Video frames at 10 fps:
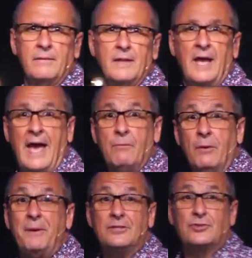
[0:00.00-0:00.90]
And we're
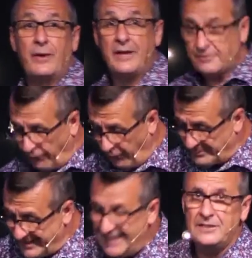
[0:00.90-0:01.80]
being transformed
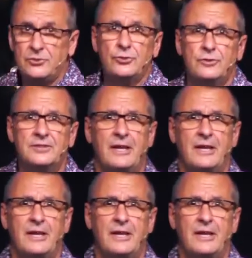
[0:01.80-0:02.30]
into the same